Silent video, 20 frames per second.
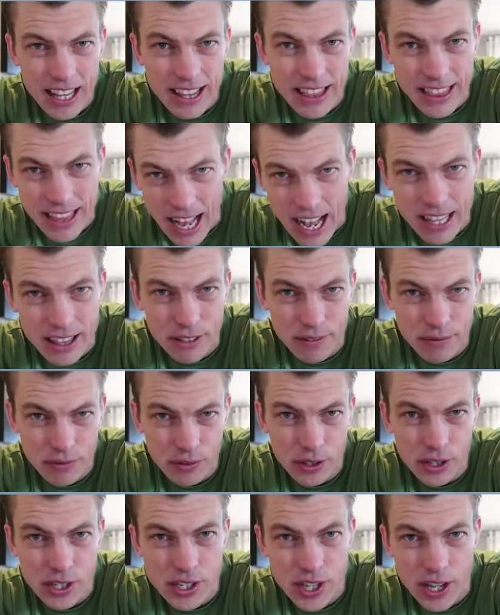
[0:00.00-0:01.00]
not the
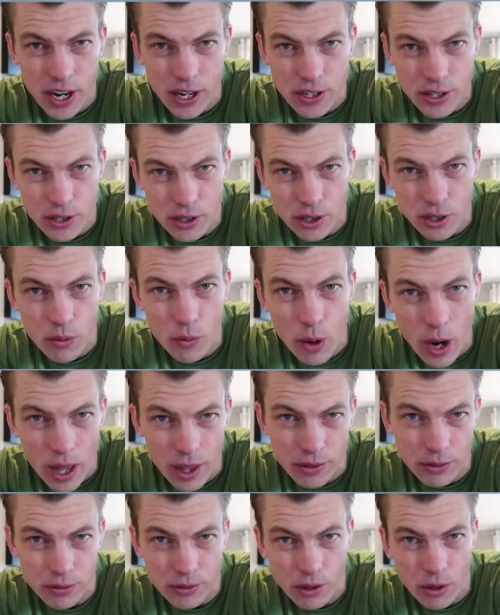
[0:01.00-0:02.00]
footage that I took
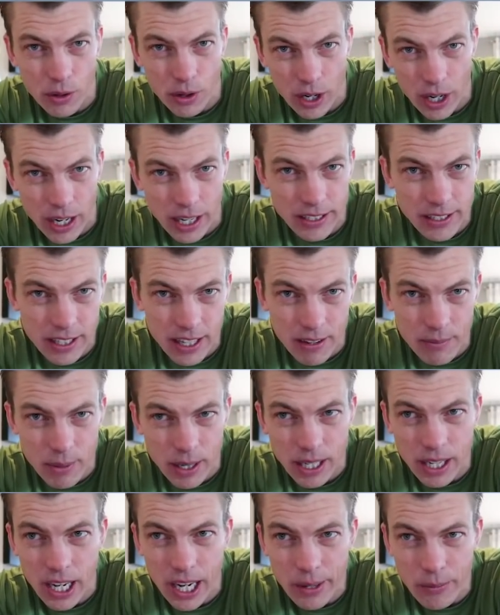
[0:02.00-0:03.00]
while this was going on. I did have
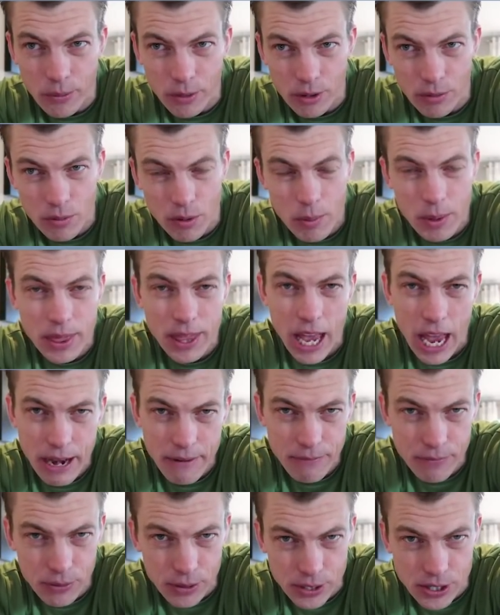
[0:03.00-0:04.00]
my camera with me, but
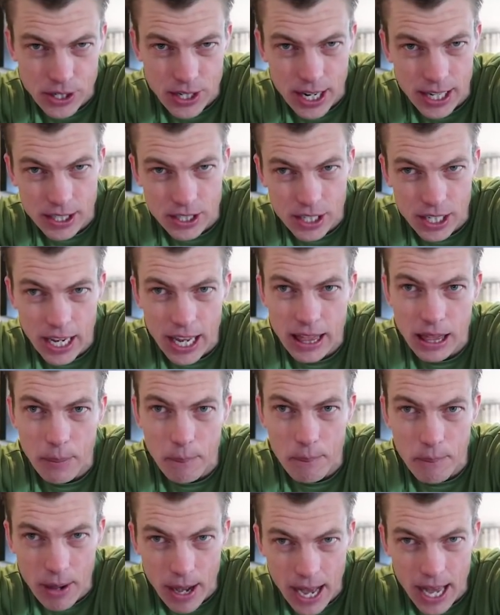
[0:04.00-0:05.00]
that footage is actually at the
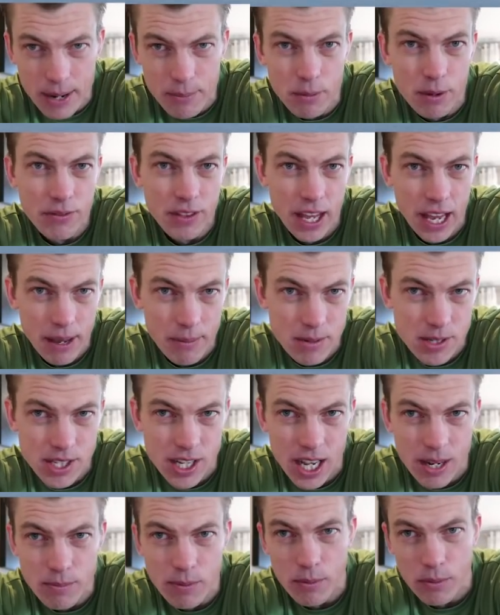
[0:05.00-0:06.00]
bottom of the
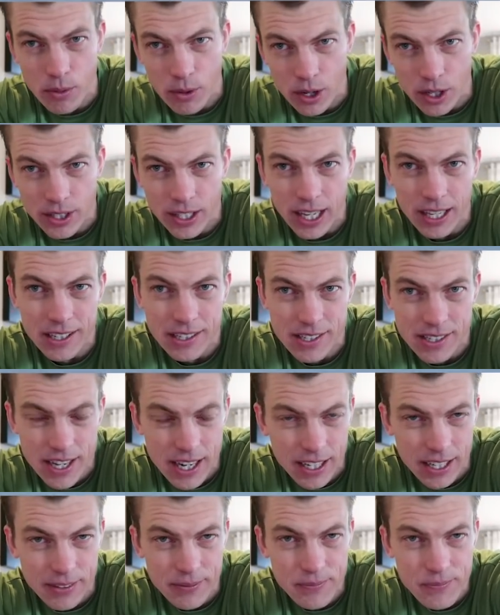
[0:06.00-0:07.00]
Amazon, but more on that in a
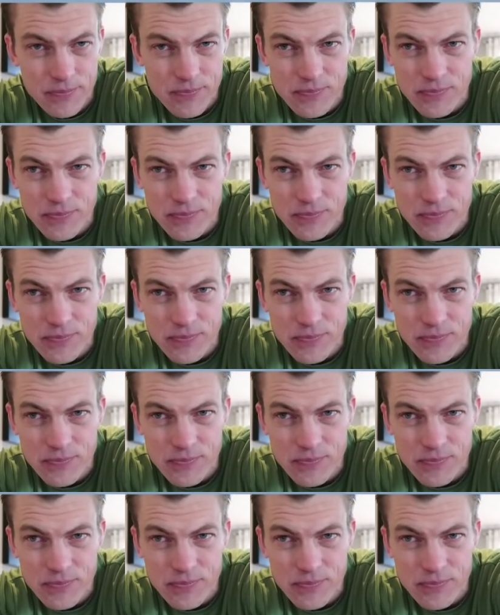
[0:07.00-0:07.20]
second.